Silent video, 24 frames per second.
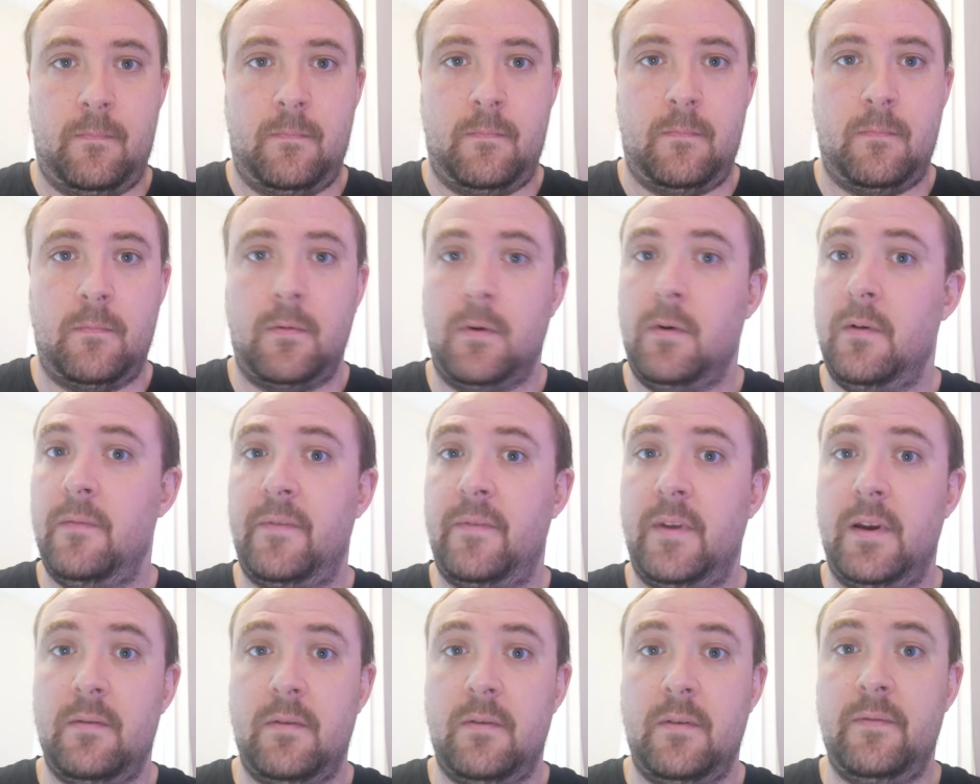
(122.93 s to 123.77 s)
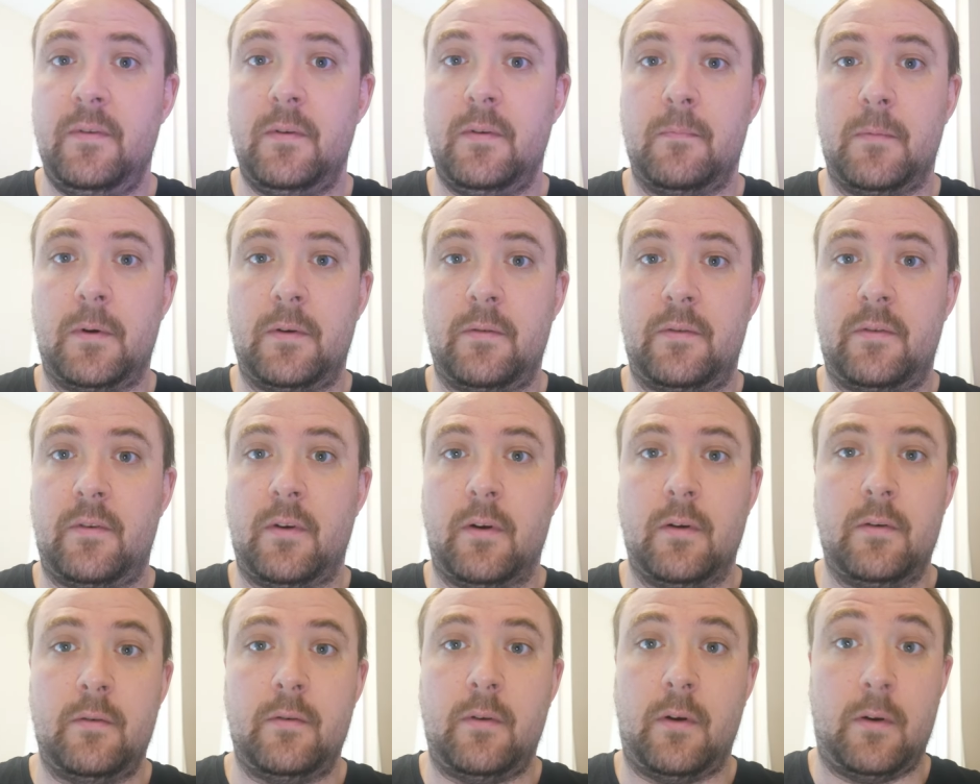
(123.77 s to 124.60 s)
What of their other most
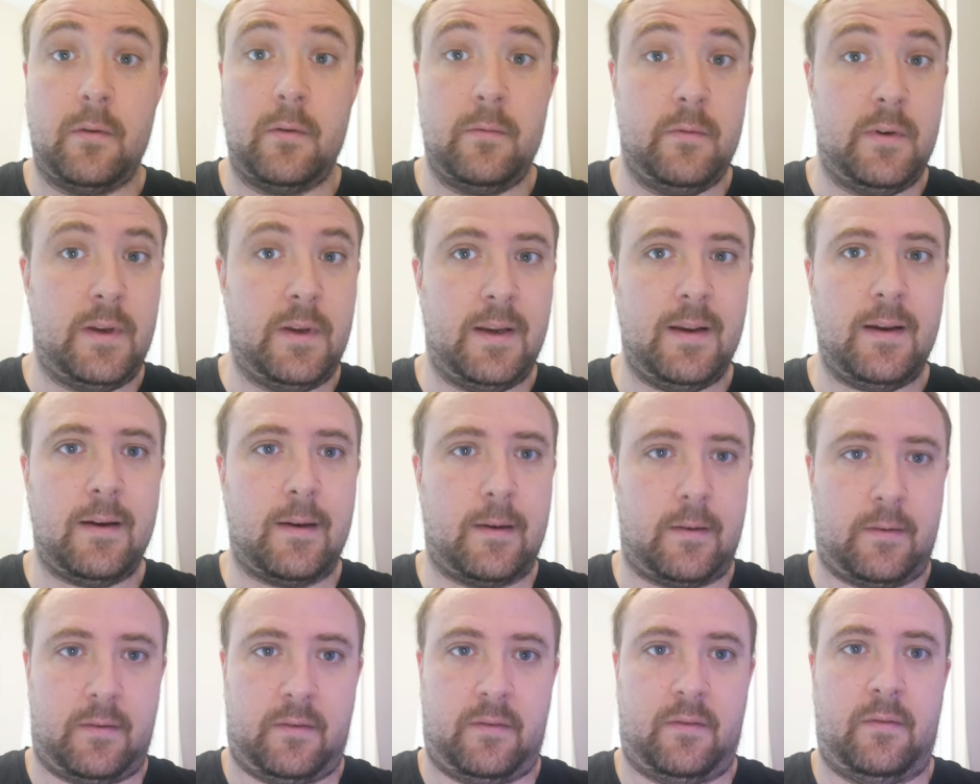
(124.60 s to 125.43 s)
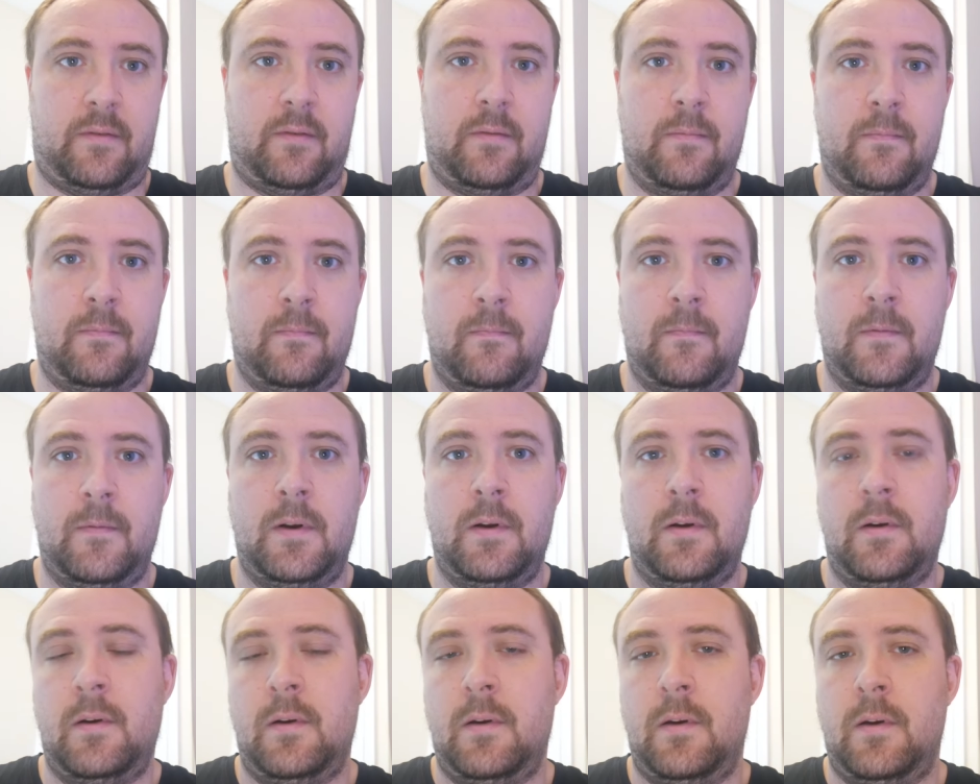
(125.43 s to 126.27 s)
unholy acts?
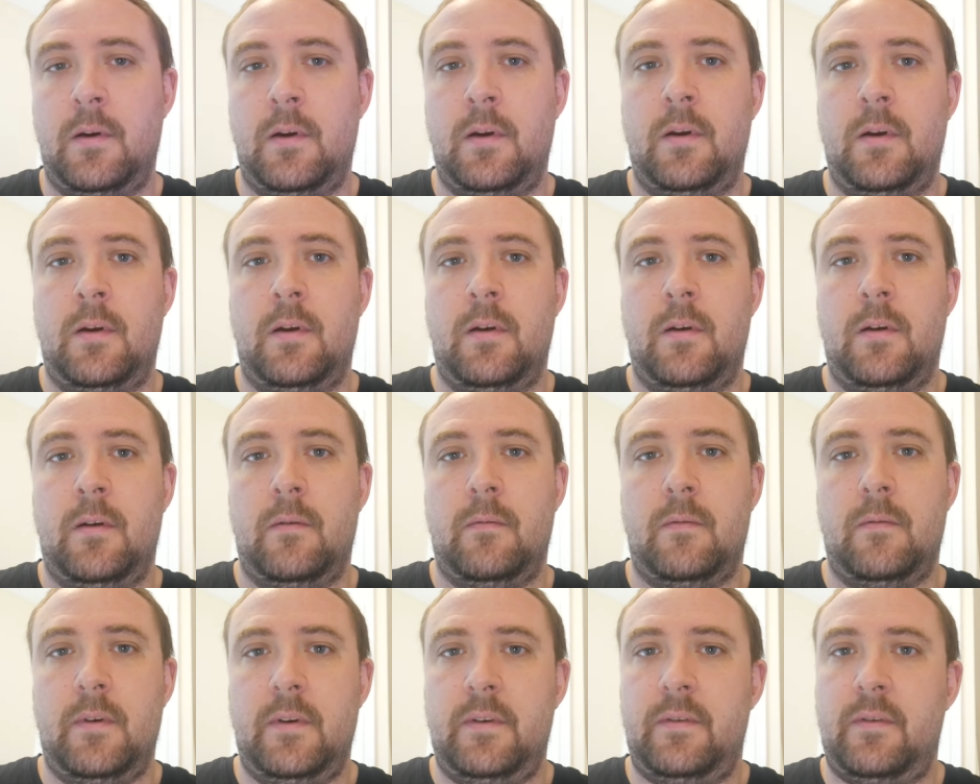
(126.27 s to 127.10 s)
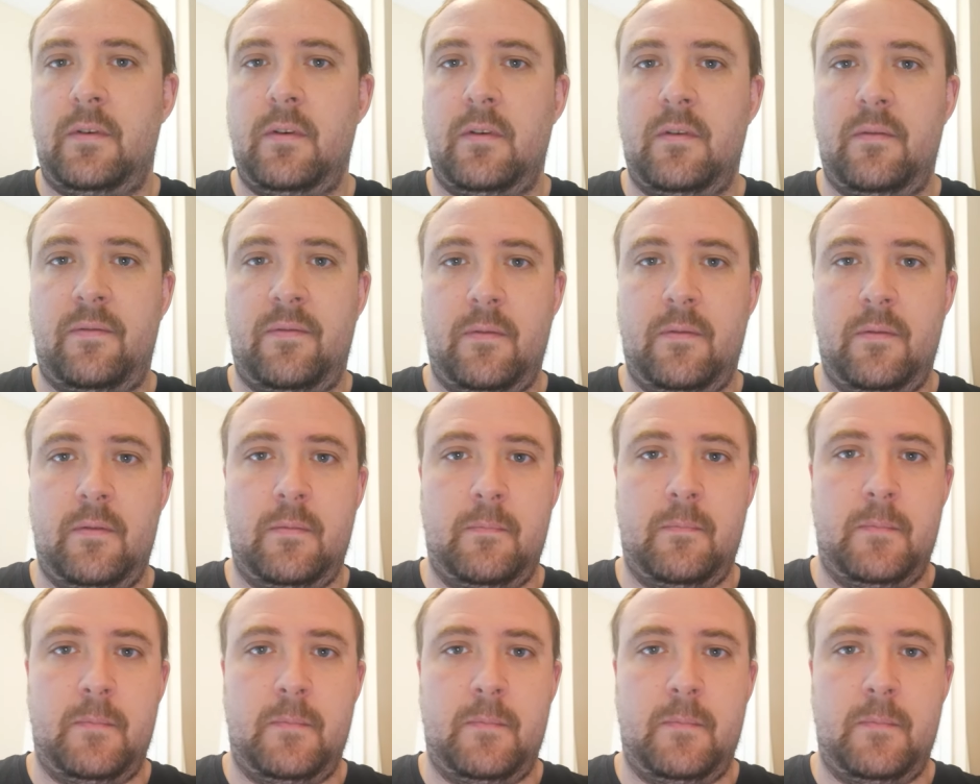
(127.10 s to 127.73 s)
Well, let's go through them